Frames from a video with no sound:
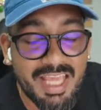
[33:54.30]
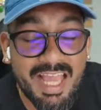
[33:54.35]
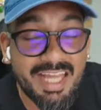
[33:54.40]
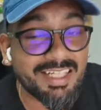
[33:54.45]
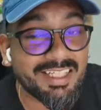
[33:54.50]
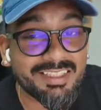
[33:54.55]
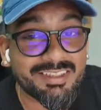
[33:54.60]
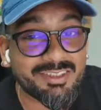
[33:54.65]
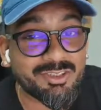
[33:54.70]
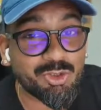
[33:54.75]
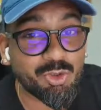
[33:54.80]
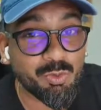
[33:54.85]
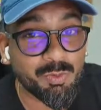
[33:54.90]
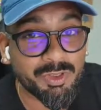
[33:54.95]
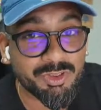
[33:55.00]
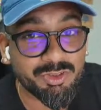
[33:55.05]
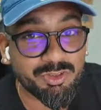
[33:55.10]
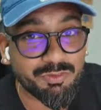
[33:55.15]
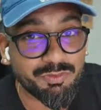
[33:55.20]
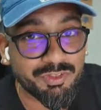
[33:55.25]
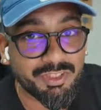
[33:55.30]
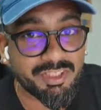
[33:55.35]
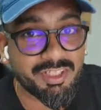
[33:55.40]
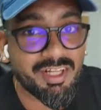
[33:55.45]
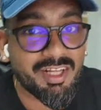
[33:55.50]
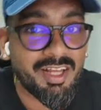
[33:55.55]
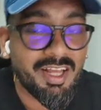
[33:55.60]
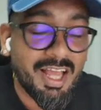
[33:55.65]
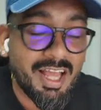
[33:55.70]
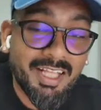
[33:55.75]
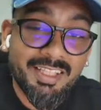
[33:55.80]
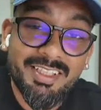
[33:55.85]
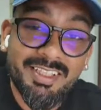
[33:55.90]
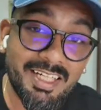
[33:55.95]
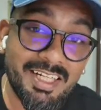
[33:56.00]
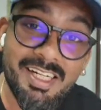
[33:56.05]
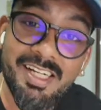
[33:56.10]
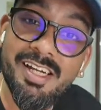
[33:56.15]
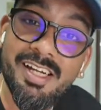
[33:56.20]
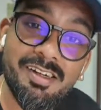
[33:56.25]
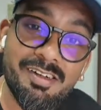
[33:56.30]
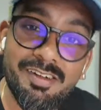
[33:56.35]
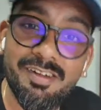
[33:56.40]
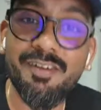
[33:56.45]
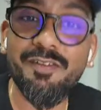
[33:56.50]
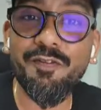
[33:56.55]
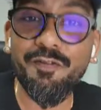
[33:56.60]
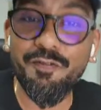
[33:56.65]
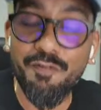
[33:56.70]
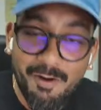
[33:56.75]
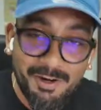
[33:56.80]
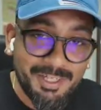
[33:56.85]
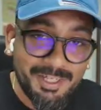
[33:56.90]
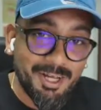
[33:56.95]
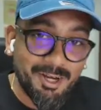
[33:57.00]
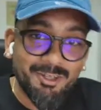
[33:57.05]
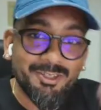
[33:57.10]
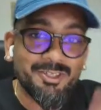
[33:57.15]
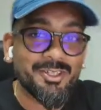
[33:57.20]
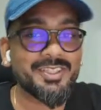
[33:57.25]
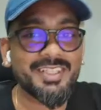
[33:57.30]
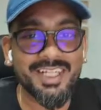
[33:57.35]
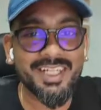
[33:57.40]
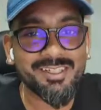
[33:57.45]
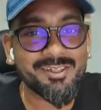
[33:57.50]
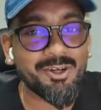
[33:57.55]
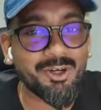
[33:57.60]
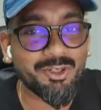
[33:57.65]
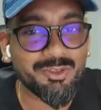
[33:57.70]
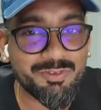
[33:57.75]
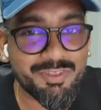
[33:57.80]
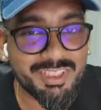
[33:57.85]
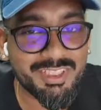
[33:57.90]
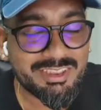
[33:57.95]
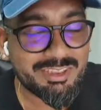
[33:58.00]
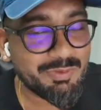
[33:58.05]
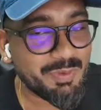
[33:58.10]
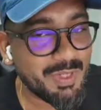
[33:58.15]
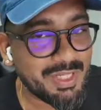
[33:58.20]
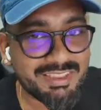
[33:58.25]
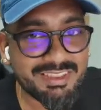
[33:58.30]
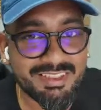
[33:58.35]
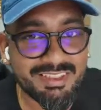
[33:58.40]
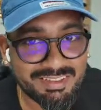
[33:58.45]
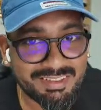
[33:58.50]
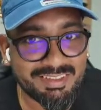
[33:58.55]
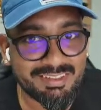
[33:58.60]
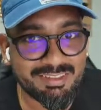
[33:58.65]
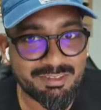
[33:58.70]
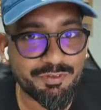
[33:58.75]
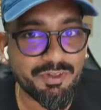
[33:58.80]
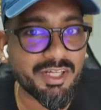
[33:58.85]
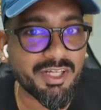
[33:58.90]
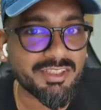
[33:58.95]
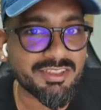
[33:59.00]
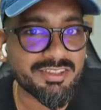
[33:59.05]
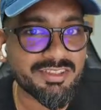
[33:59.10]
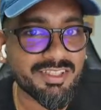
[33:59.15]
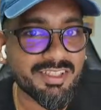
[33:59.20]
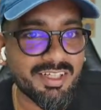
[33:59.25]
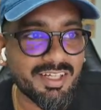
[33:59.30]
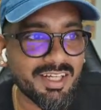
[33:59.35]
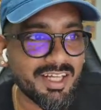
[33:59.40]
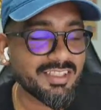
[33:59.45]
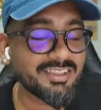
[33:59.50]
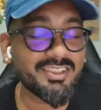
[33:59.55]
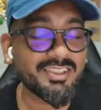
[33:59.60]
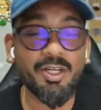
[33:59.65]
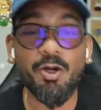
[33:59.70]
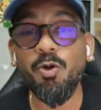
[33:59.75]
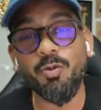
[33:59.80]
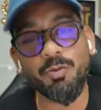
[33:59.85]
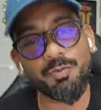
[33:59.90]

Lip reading: has too much of it. And then it'll fall down on that confidence well just as fast and say, oh,